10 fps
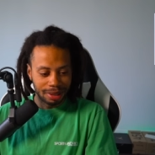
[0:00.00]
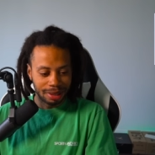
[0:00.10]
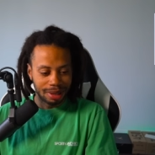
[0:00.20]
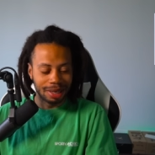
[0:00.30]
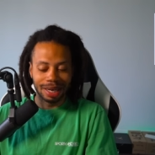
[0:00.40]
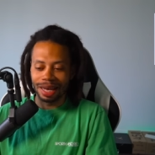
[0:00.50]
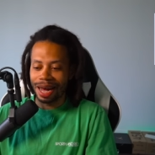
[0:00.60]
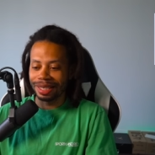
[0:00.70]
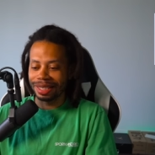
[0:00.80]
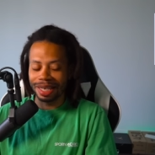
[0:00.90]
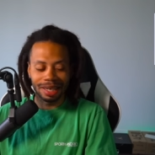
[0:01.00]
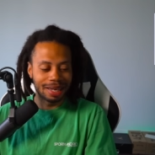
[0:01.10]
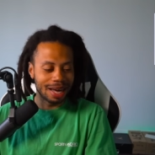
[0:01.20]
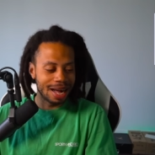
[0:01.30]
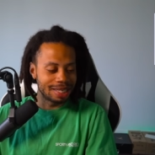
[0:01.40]
The content
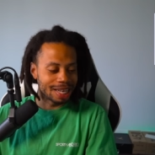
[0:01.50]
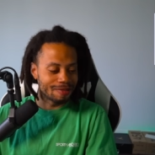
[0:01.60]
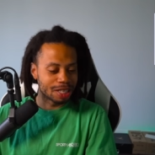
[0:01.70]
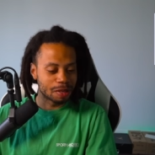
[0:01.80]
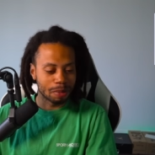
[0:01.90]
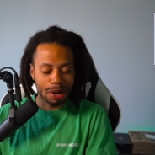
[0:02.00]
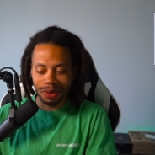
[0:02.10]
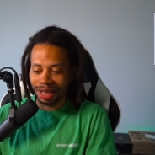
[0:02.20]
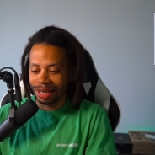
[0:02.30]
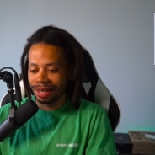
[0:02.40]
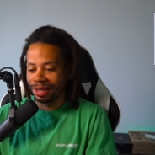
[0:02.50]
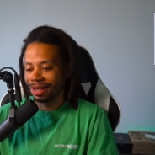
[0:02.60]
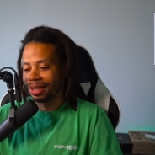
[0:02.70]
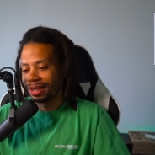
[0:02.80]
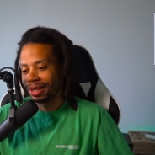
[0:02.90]
gods have spoken.
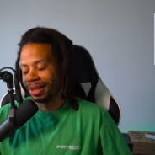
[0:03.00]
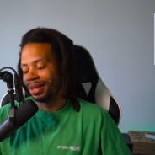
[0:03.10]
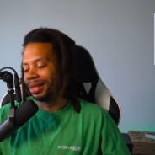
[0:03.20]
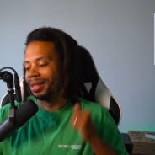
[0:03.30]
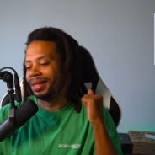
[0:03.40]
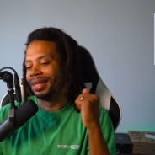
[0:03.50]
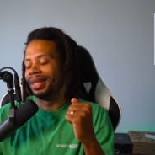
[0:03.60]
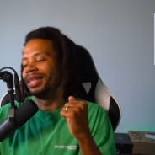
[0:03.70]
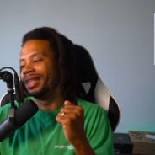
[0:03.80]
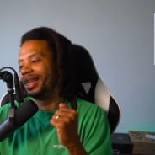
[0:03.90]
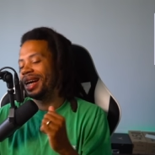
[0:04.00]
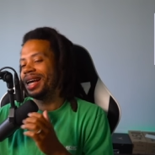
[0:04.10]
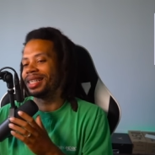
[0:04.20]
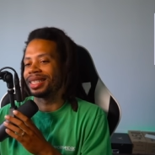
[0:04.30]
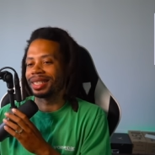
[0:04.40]

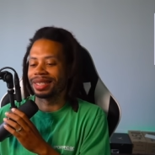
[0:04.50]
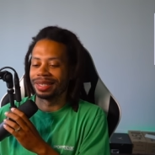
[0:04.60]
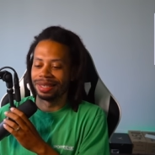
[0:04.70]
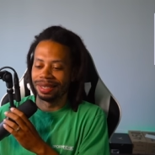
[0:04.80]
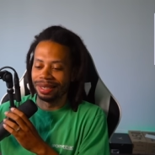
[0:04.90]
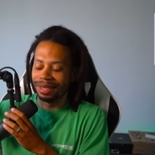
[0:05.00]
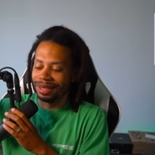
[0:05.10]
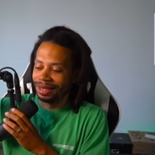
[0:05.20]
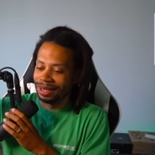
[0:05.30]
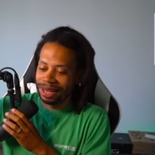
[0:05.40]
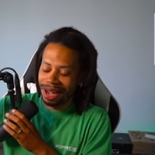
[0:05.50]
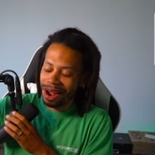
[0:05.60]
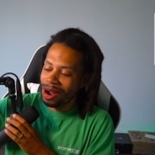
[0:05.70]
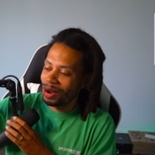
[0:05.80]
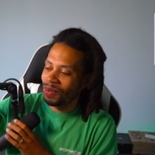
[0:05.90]
Yes.
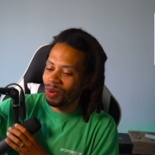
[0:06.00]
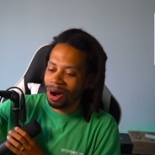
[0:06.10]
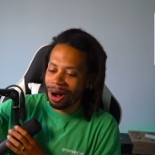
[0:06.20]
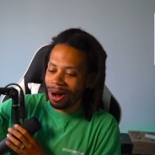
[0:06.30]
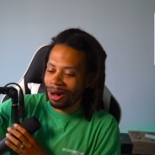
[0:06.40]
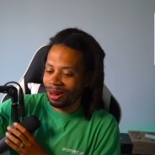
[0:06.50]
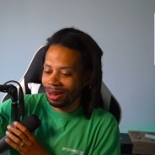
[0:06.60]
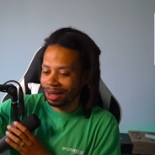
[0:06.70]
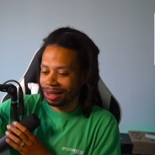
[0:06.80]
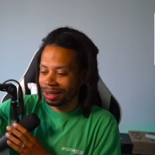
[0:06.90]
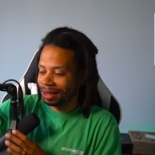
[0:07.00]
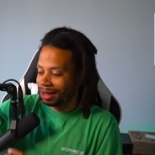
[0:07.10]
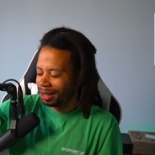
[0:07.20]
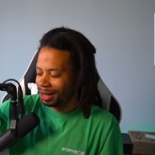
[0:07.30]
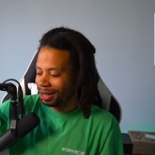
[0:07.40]
Eric Wall.
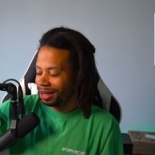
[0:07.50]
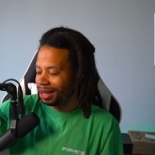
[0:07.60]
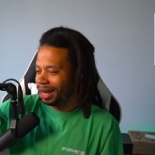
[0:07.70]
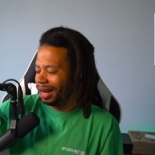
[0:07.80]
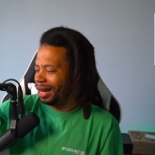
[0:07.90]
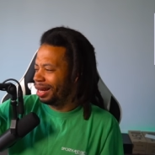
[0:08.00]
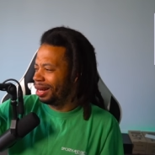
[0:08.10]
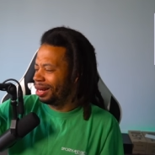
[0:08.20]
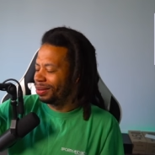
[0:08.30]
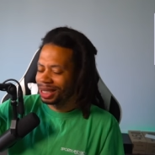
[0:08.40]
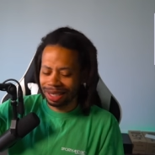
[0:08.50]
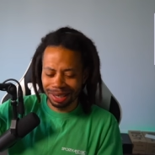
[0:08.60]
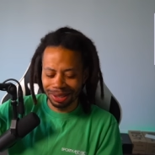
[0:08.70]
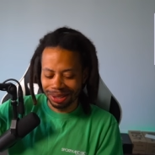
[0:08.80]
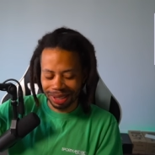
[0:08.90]
And what's the
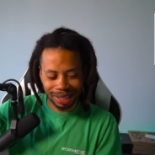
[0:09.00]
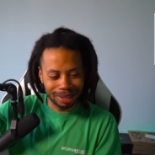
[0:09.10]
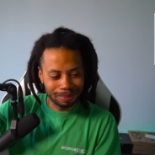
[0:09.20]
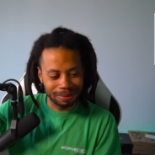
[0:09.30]
other dude's name?